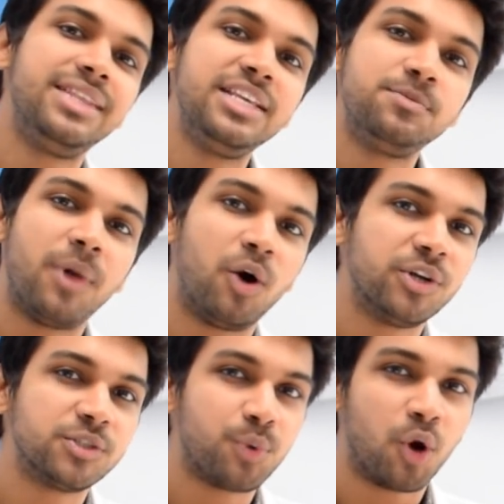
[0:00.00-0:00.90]
these
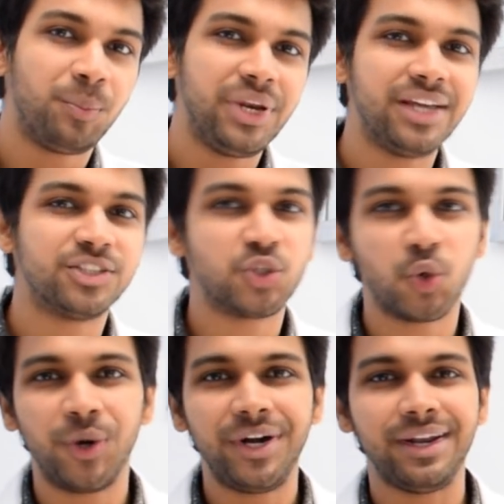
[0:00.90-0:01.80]
powders properly and
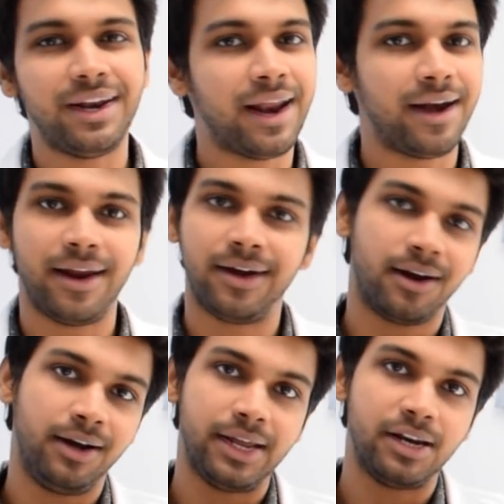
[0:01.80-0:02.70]
store it in an airtight
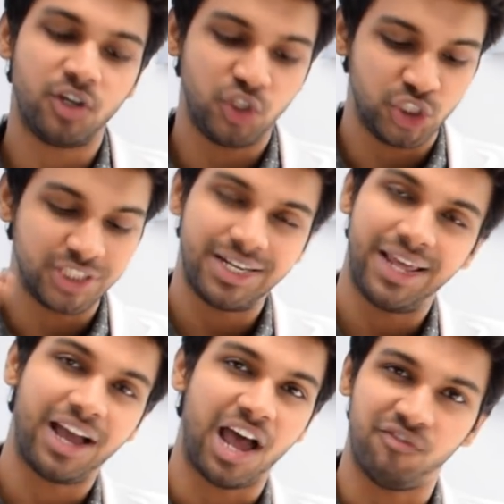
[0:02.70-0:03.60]
container, just
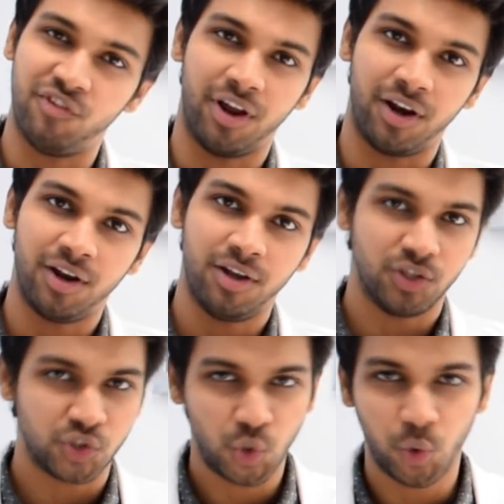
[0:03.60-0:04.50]
like I have done.
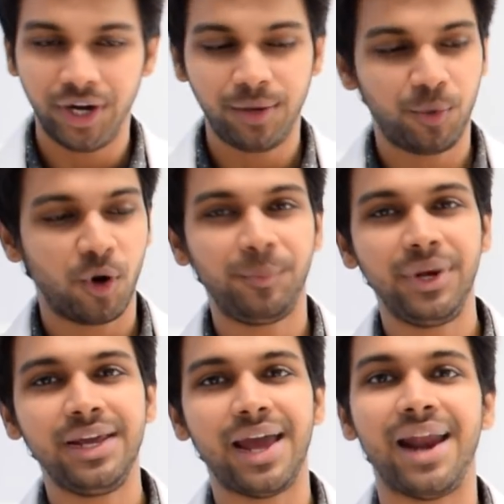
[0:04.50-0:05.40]
Store it
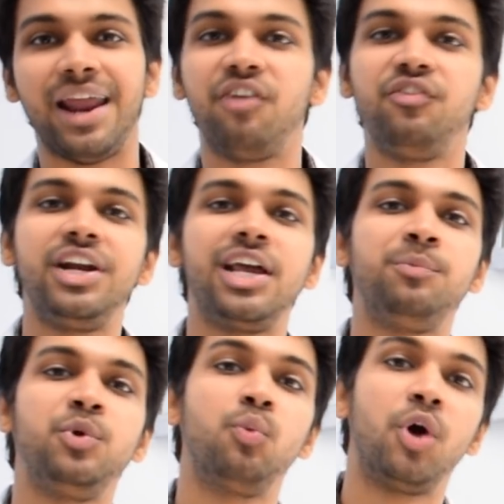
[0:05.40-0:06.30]
properly, and every
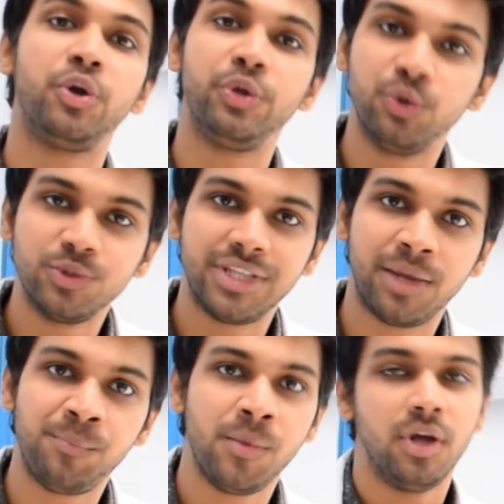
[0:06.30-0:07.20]
time you want to use
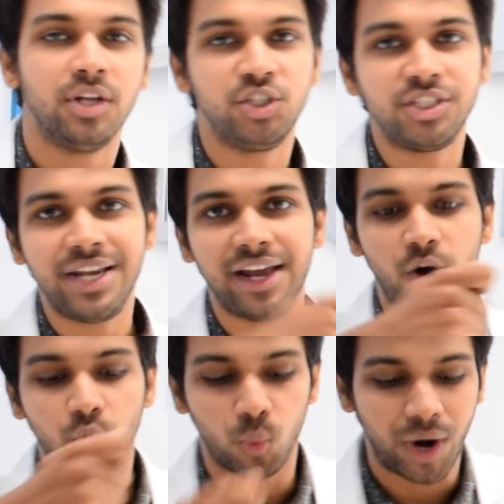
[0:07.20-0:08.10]
them, just take
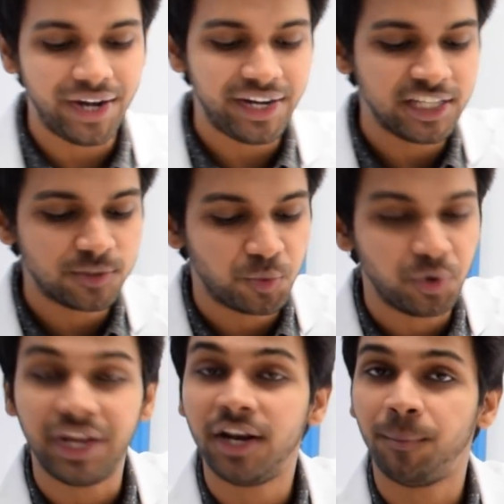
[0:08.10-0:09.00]
out 1
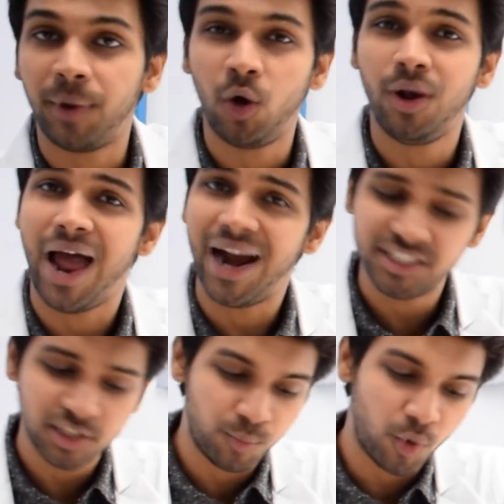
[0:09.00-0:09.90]
teaspoon in a bowl, add
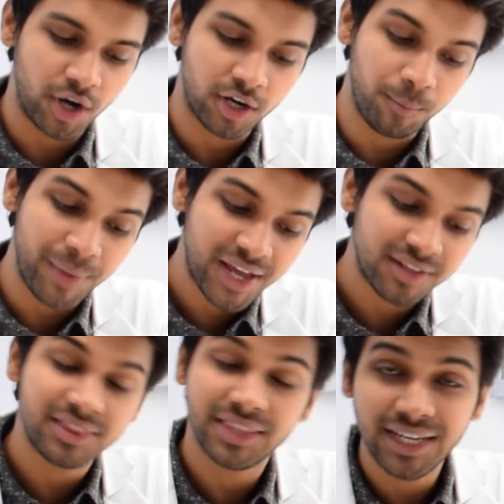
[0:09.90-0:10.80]
some water, make
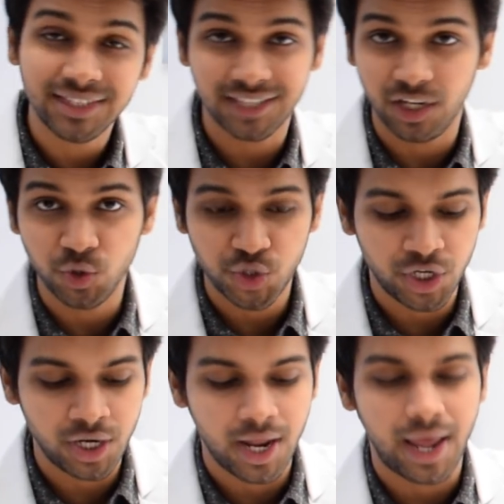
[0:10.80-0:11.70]
a thick
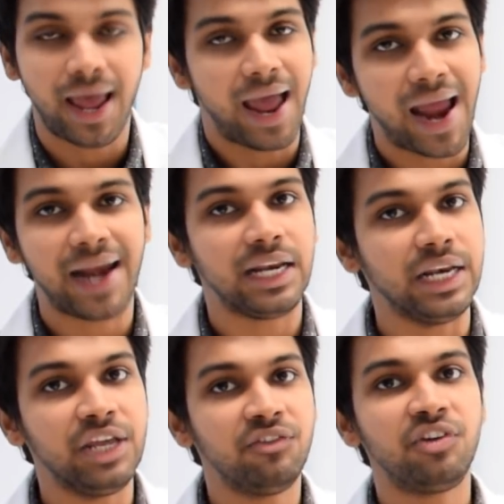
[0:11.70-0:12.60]
solution and
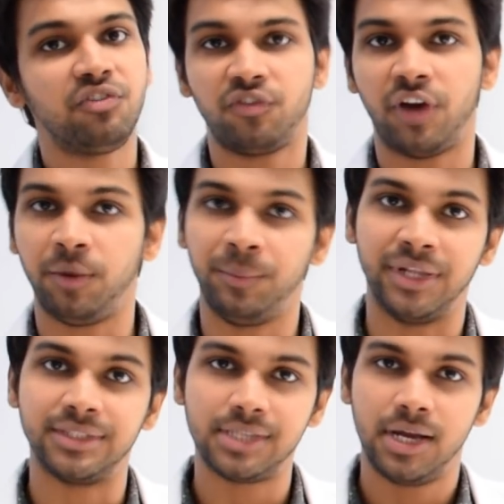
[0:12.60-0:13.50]
leave it for 5
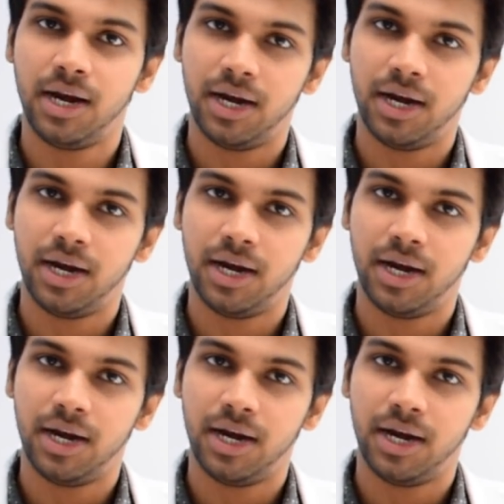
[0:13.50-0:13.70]
minutes.